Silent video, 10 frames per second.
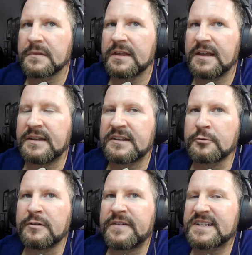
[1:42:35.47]
It is through
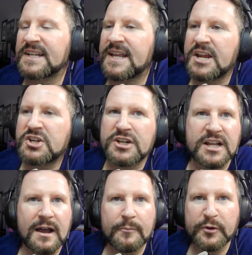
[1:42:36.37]
investigation and
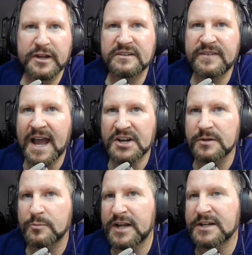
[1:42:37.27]
comprehensive action to
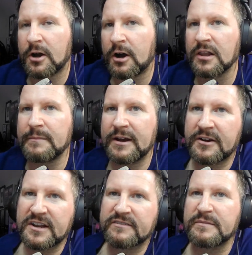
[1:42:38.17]
protect all
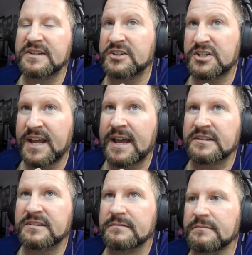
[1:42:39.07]
Americans from such attacks.